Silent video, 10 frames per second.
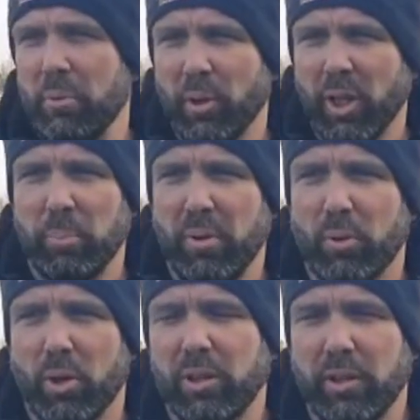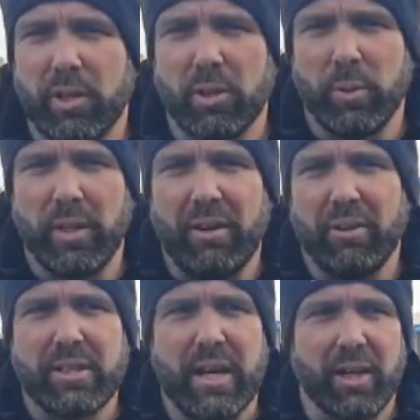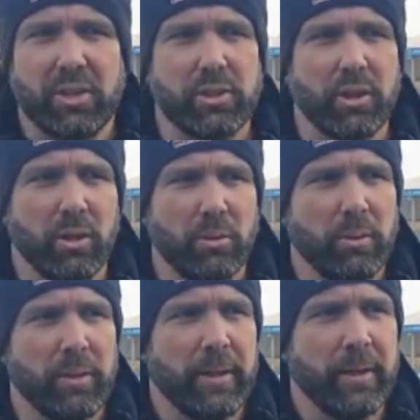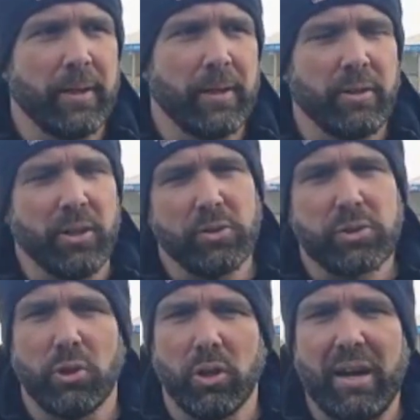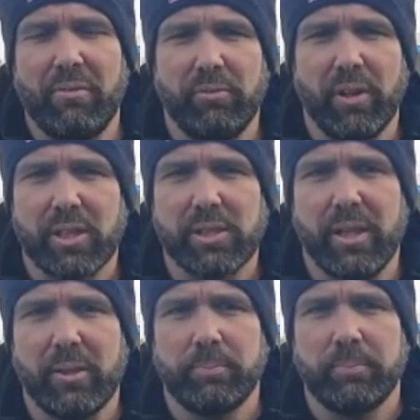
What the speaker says: we're a little bit more clinical with our attack, so the scoreline reflects that.